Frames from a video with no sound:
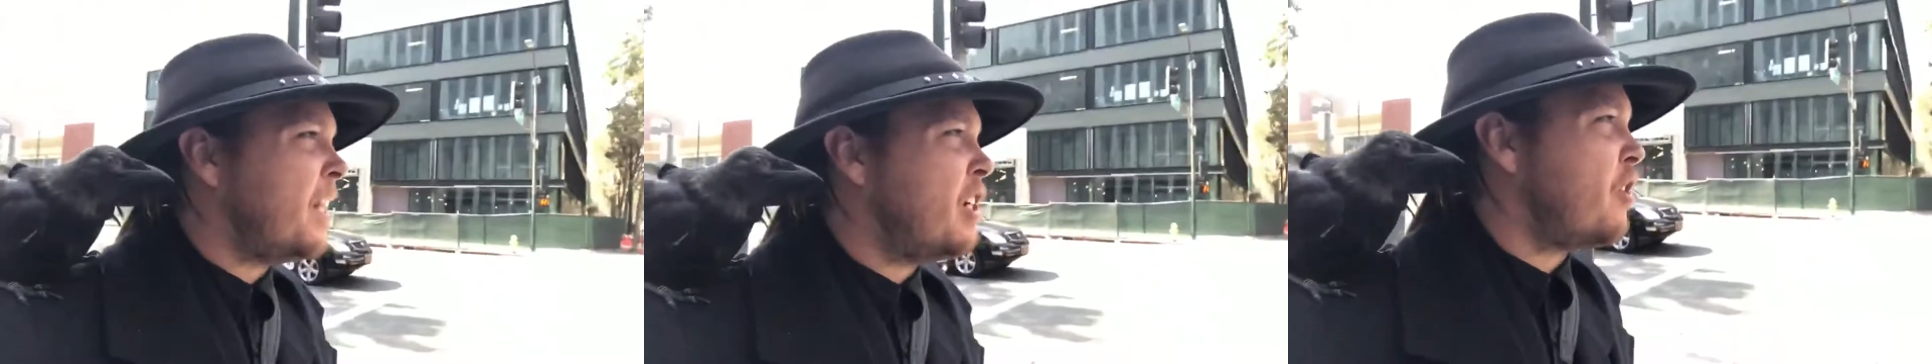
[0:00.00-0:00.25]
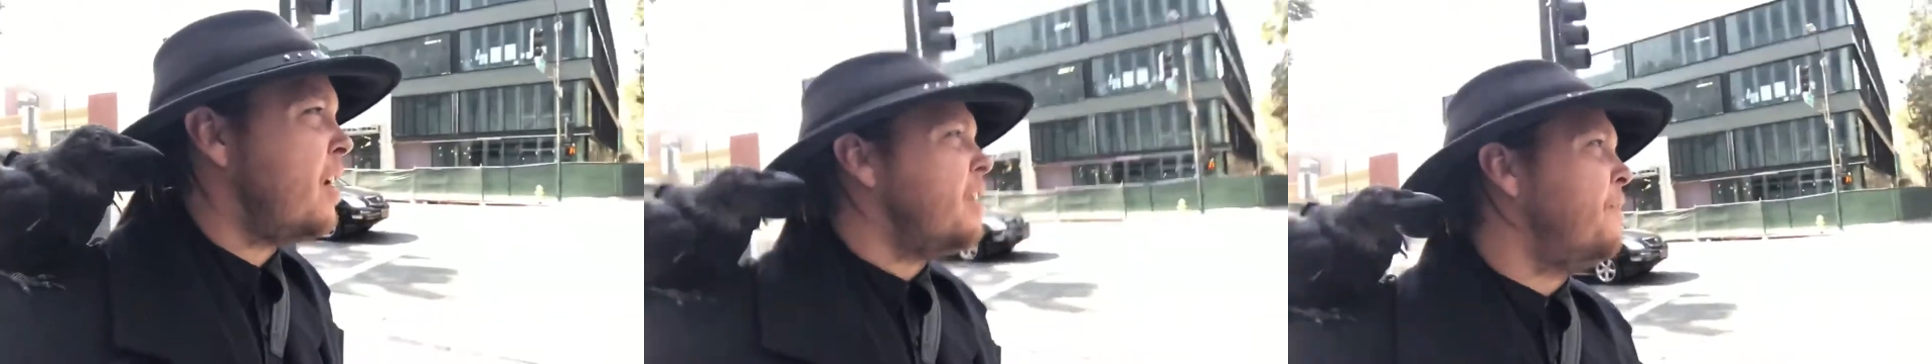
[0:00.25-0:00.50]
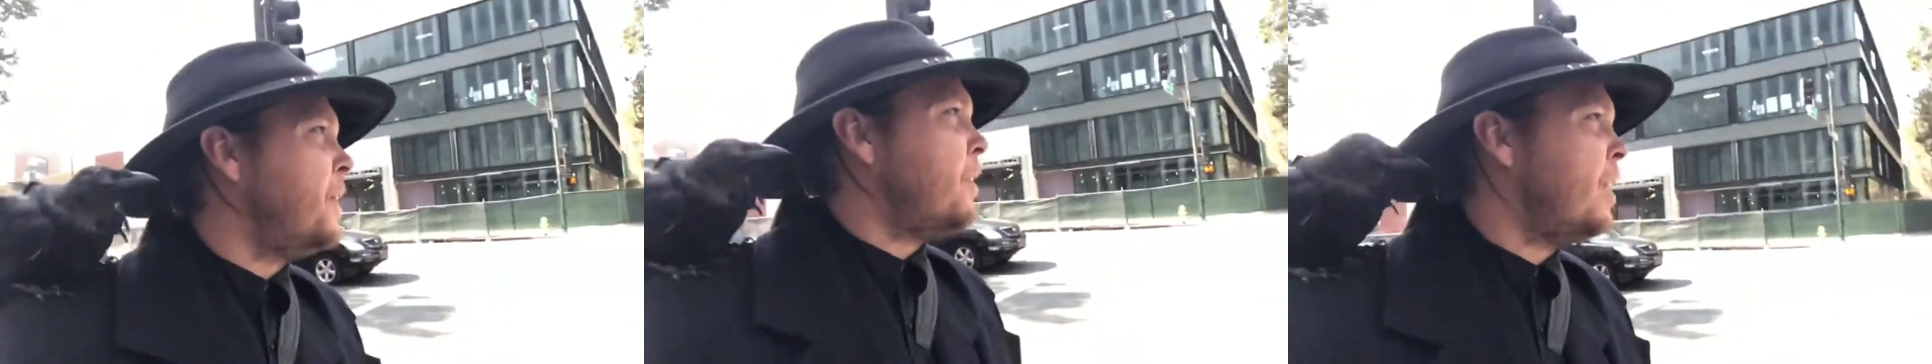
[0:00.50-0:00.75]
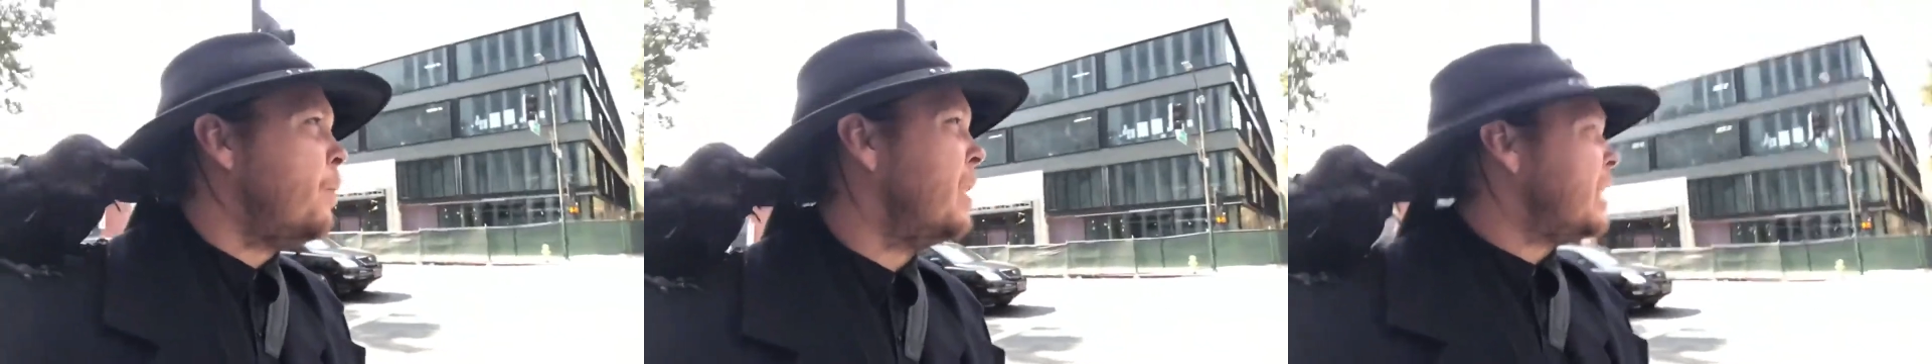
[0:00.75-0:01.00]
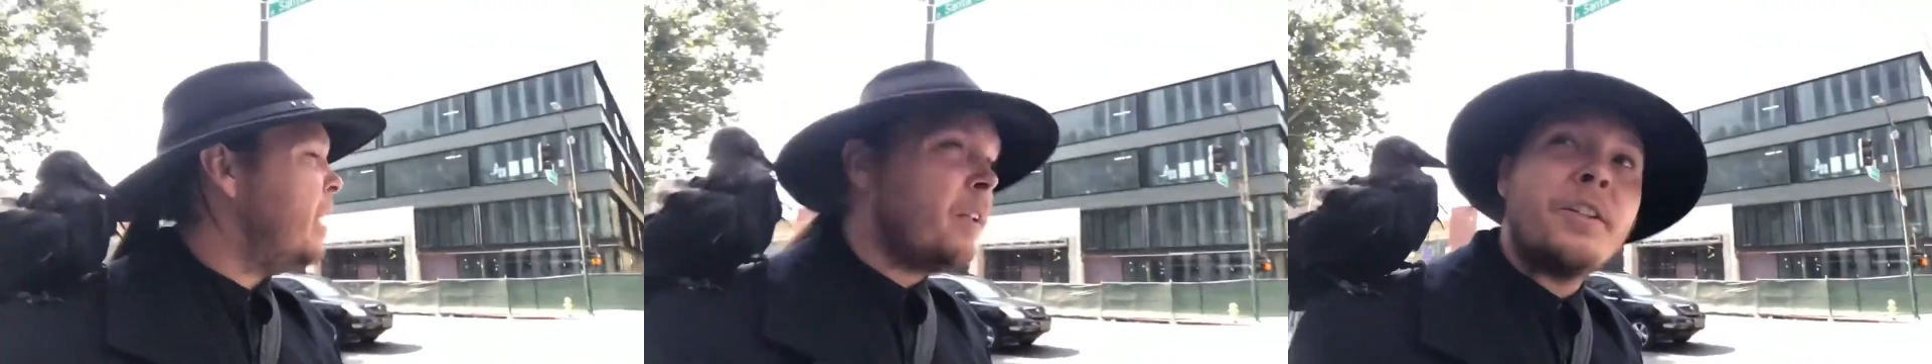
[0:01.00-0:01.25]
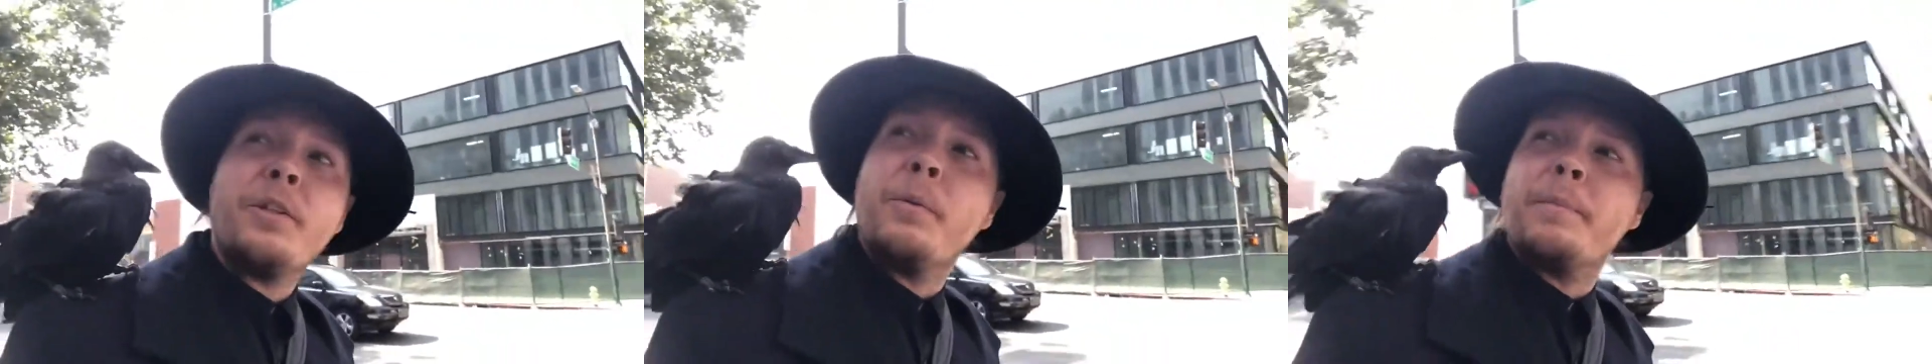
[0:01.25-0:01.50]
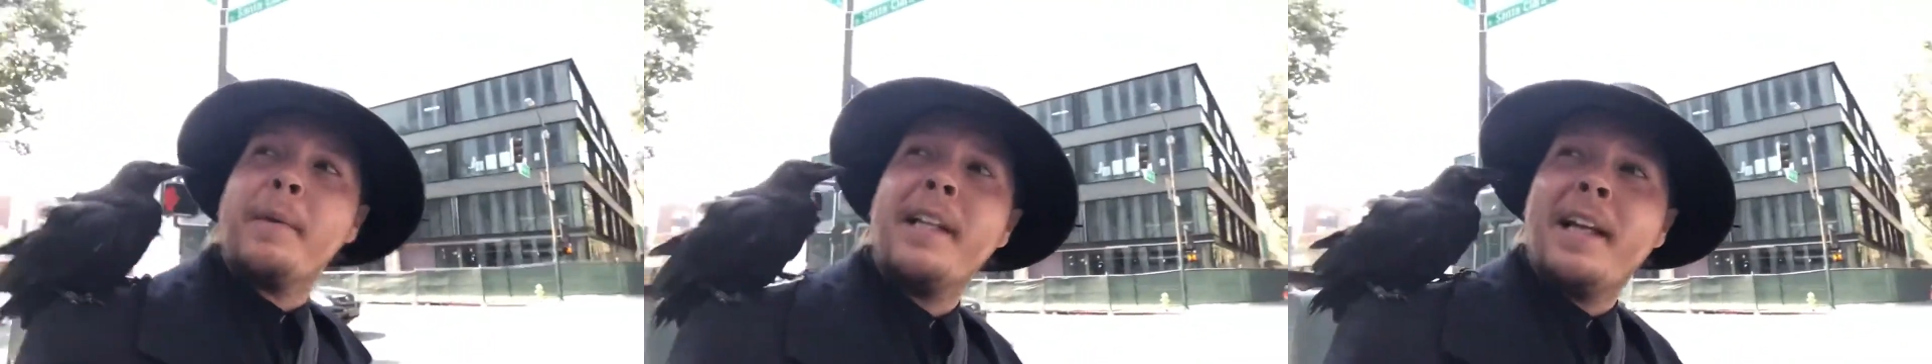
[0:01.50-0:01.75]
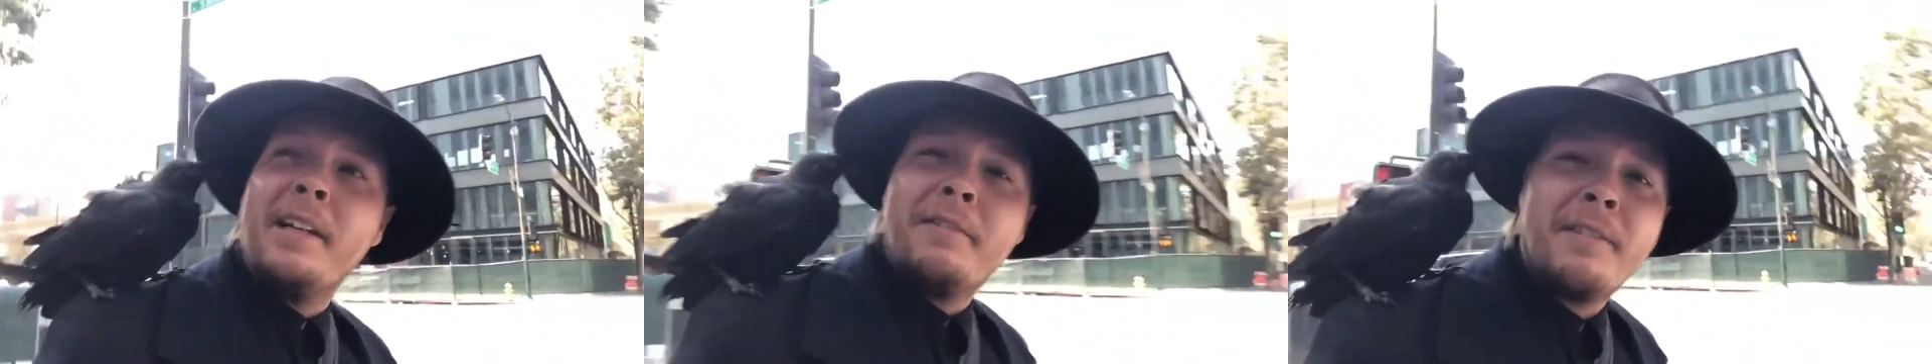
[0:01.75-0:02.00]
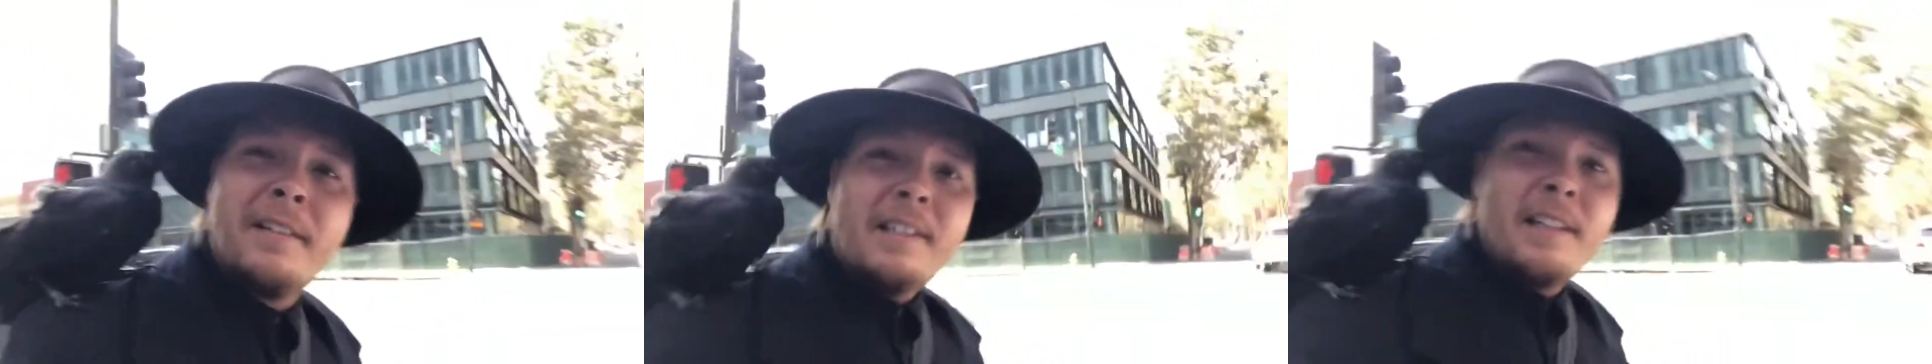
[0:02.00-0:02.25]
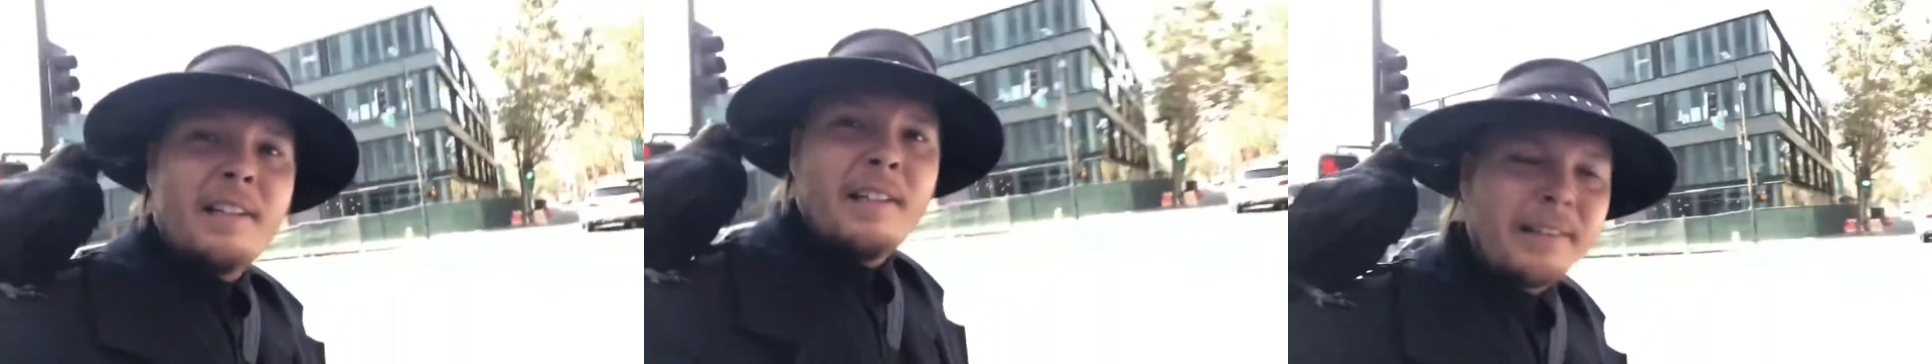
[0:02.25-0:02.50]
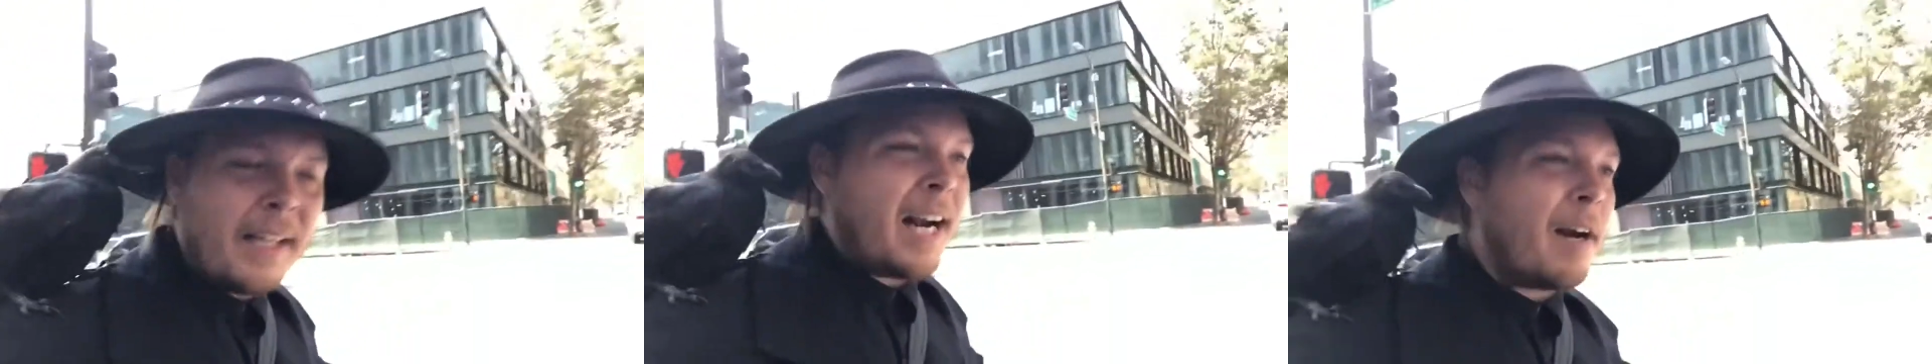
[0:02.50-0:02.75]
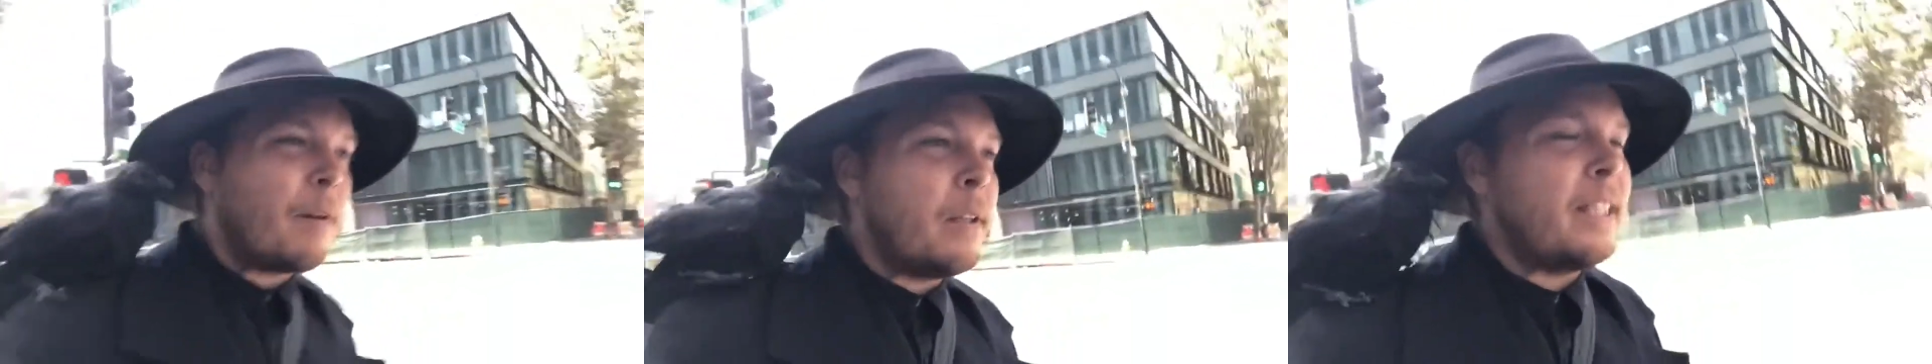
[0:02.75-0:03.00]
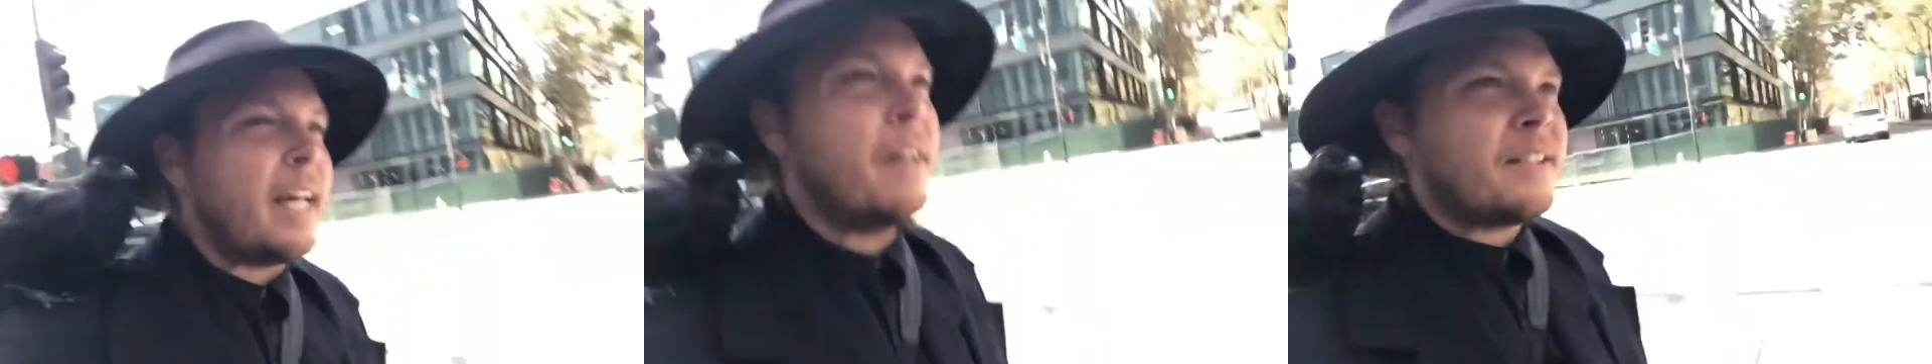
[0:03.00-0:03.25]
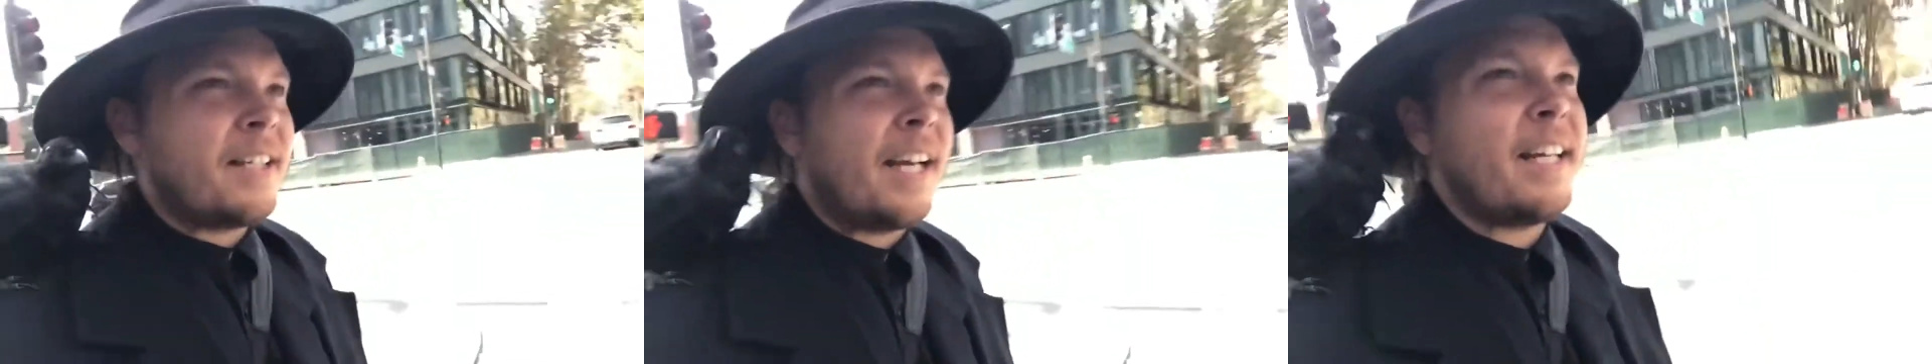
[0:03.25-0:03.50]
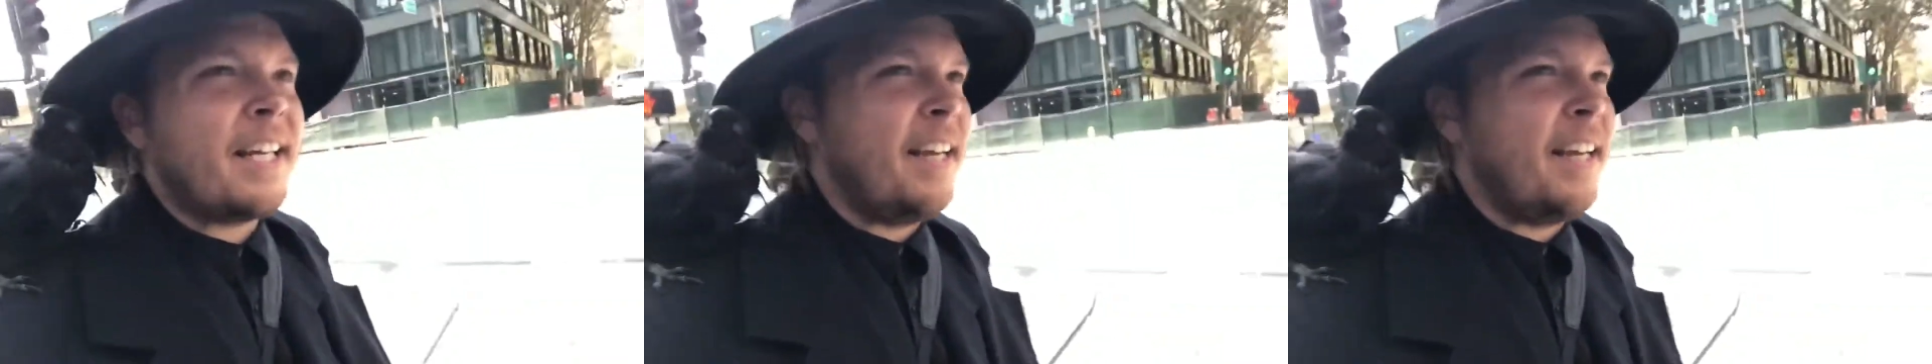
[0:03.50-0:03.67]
and trying to figure out what the hell to do with my life that I wrote the outstanding